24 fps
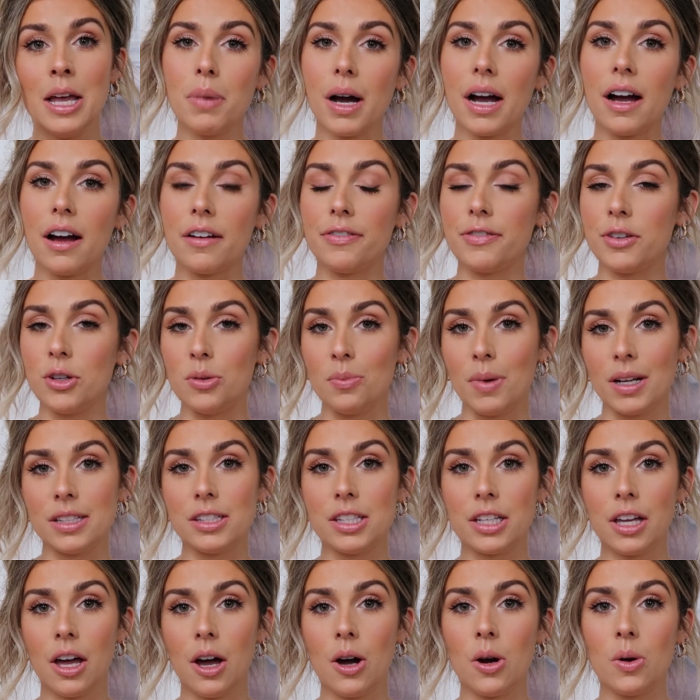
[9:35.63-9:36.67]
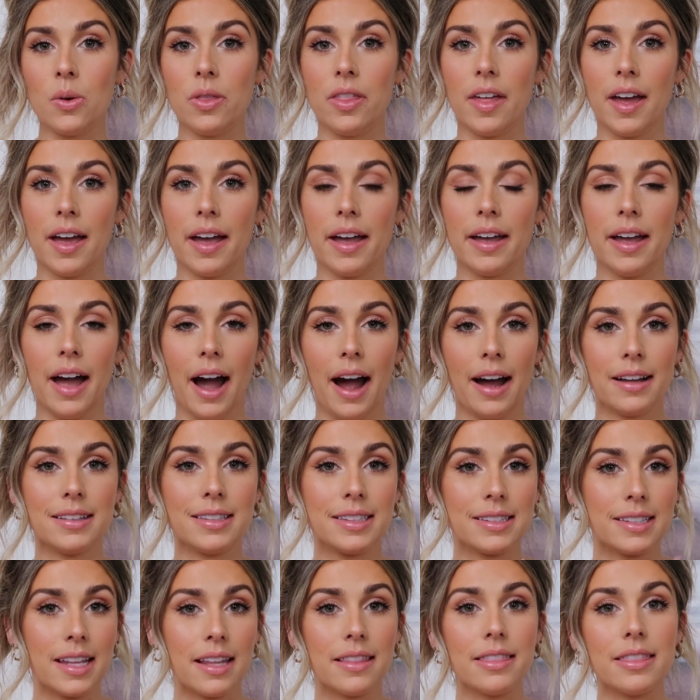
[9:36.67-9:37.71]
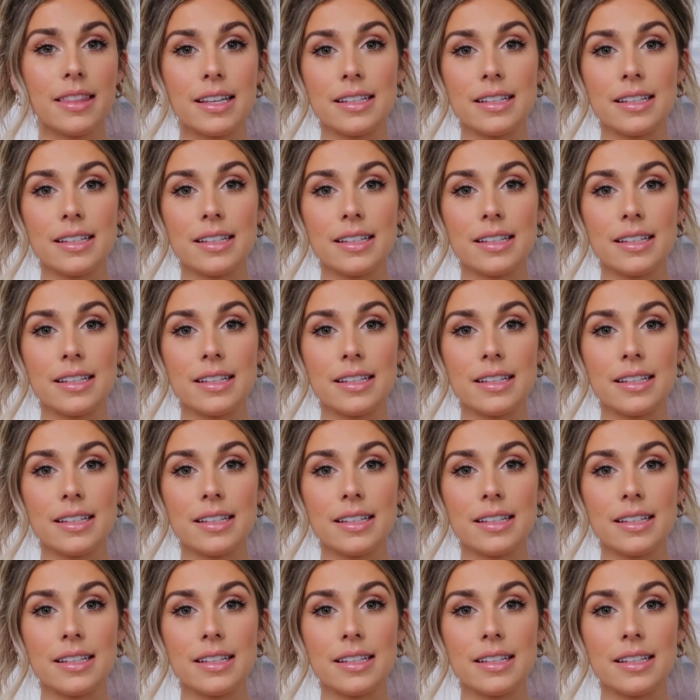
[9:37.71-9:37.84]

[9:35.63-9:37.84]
But a few months ago, they had sent